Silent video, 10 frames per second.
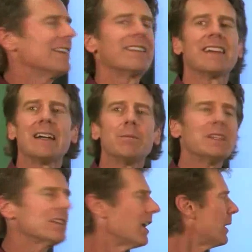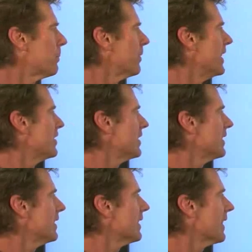an assignment
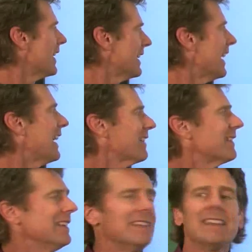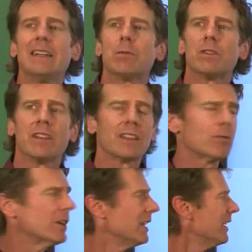operation like x is equal to
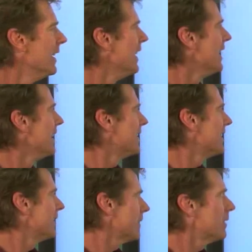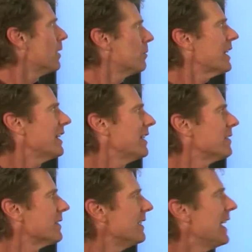three, it says, okay,
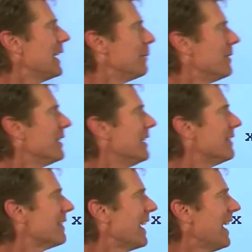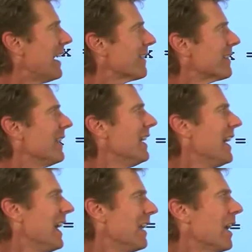here's a name. It's x,
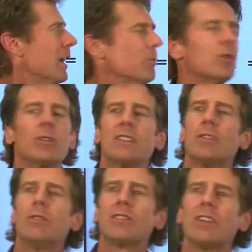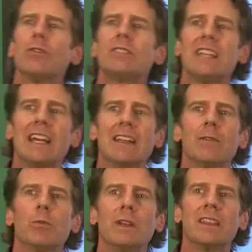and I'm going to associate
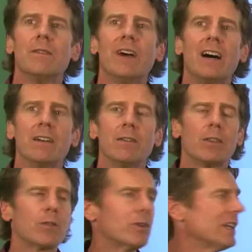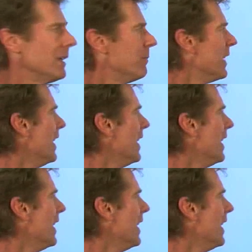it with the value three.